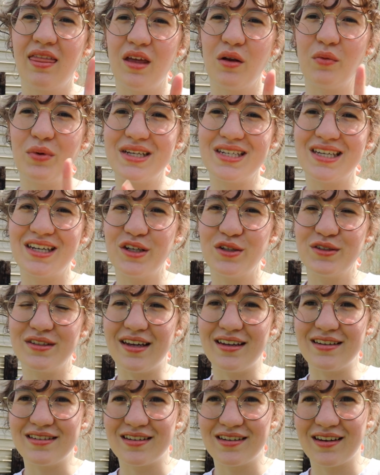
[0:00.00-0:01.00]
we tilled
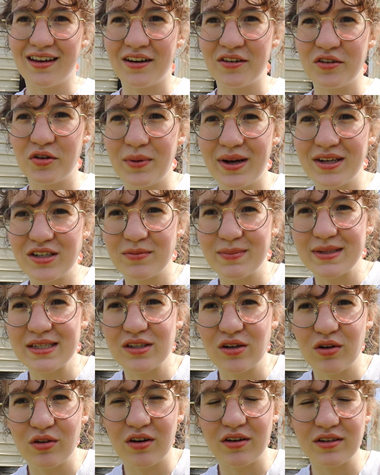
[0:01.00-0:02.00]
it. I don't know why it took me
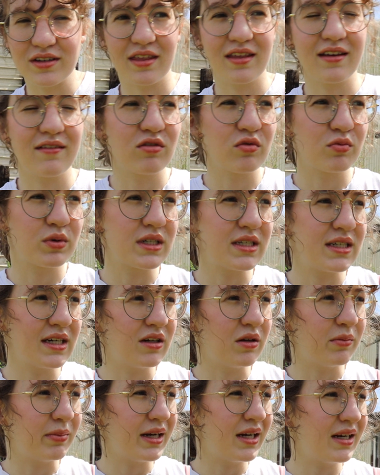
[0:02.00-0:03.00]
so long to think of the word
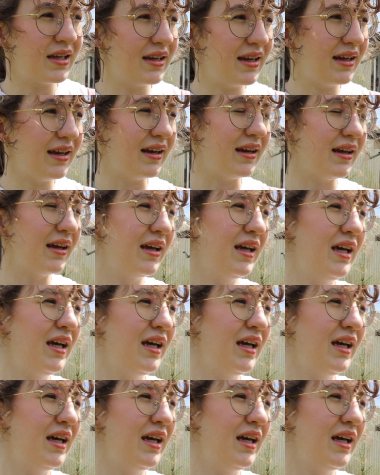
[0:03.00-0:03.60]
till, but it did.